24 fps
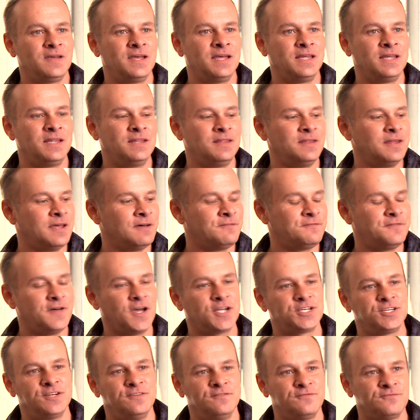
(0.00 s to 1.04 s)
and
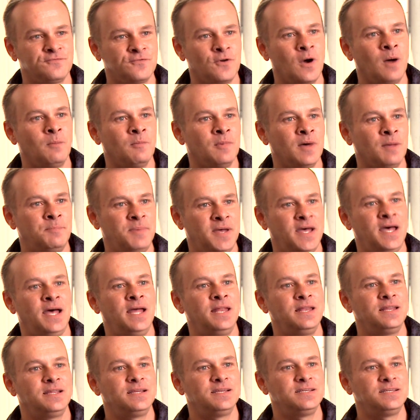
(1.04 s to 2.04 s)
affection from a pet